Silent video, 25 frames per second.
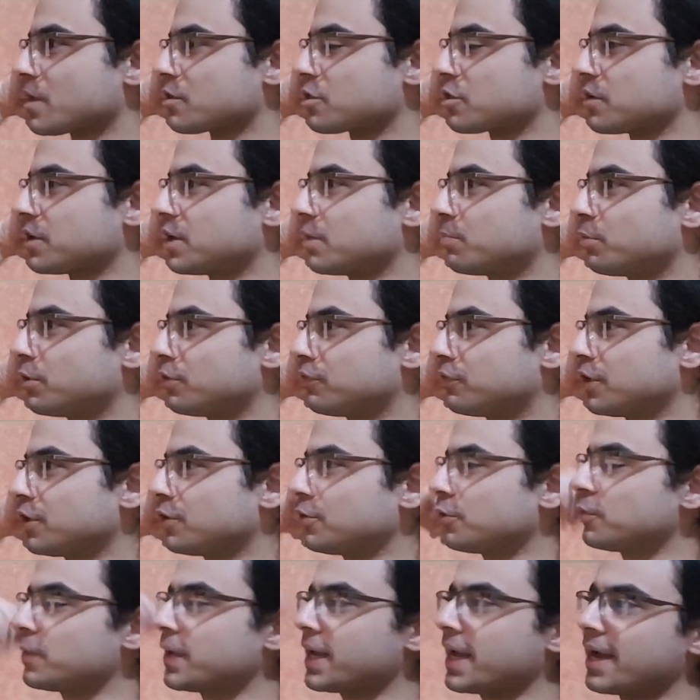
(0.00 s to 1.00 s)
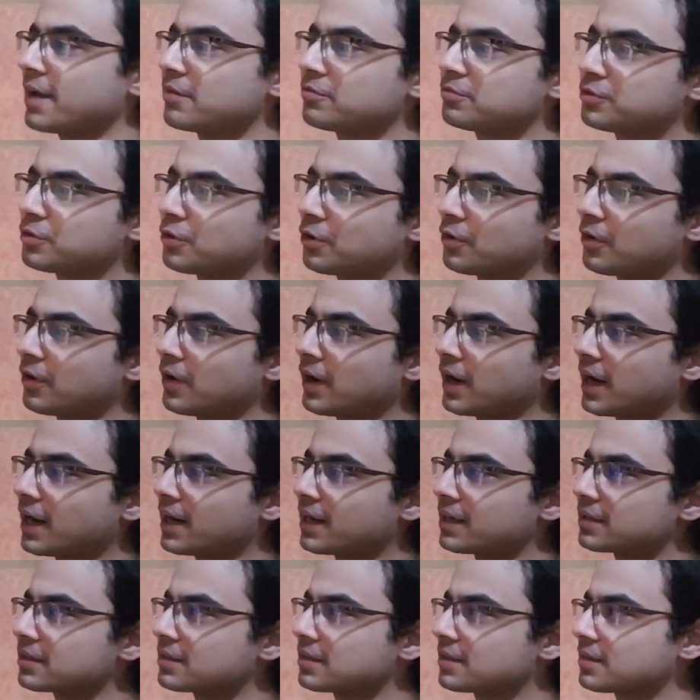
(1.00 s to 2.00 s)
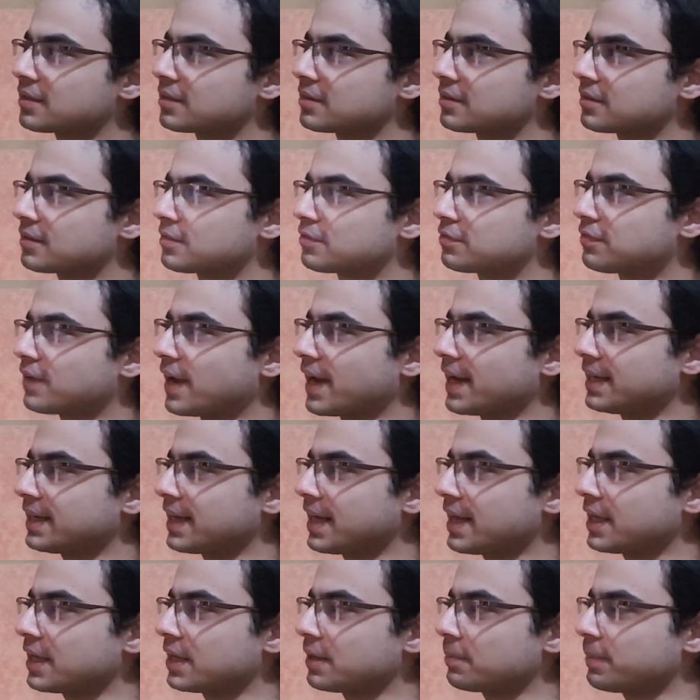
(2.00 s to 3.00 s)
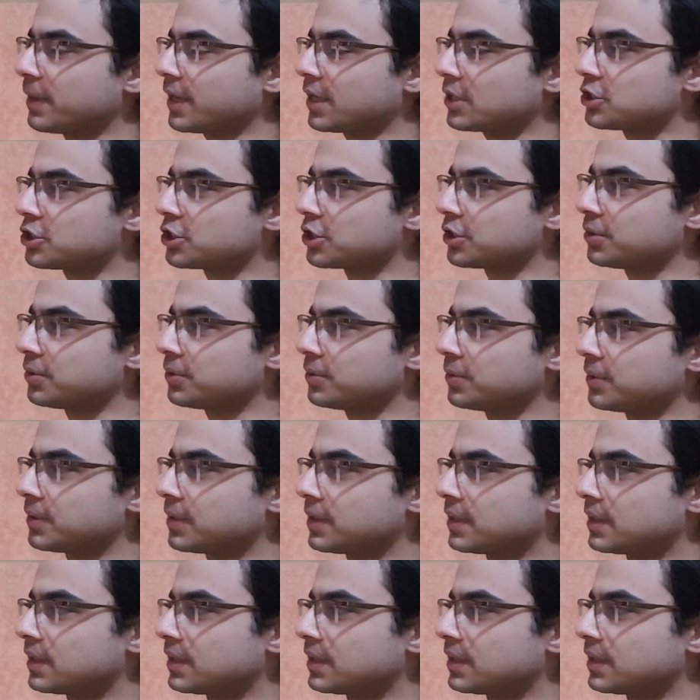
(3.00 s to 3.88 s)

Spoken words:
So in the preview, we have Zoroark fighting Pikachu